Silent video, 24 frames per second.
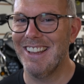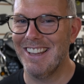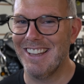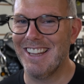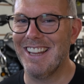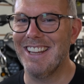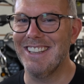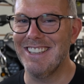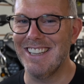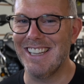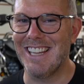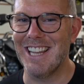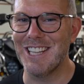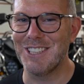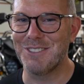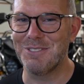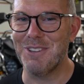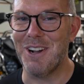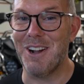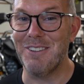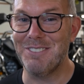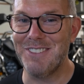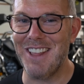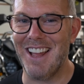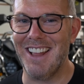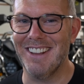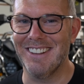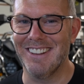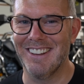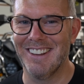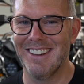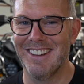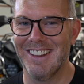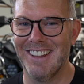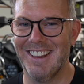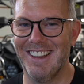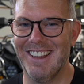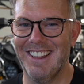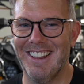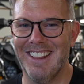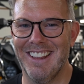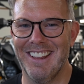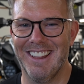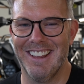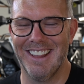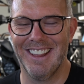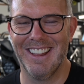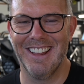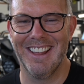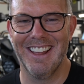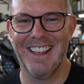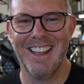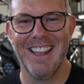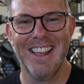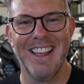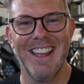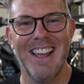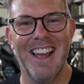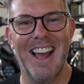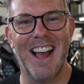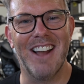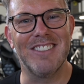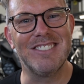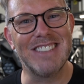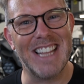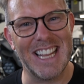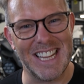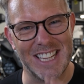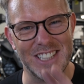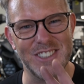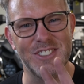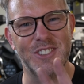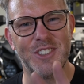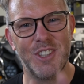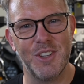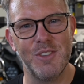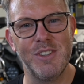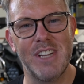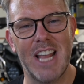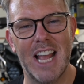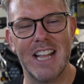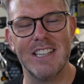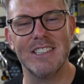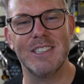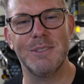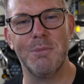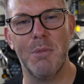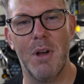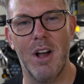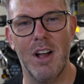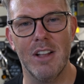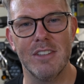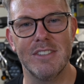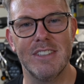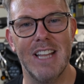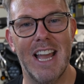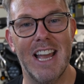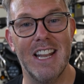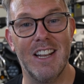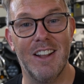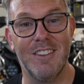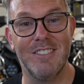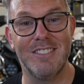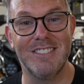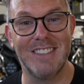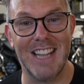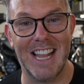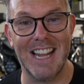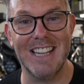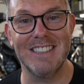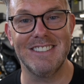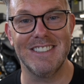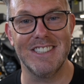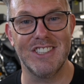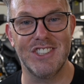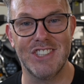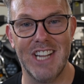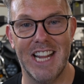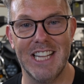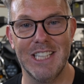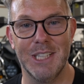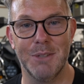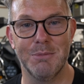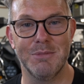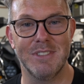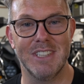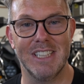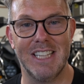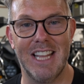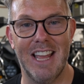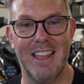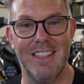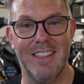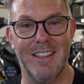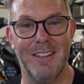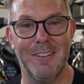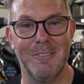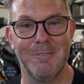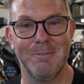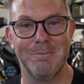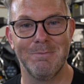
Can you guess what I've done? I've taken 2 Cansmarts and I've daisy chained them together.